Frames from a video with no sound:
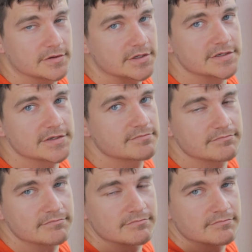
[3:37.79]
This is
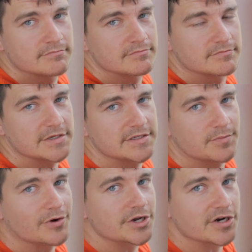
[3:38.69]
a
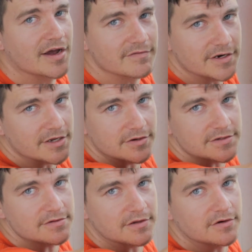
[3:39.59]
pretty dry video.
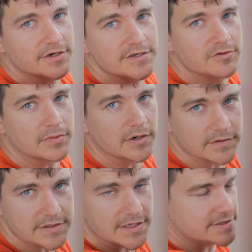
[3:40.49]
It's literally 2
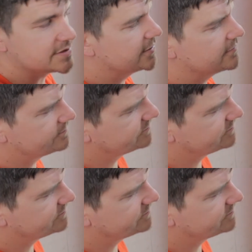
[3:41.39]
bolts and that's it.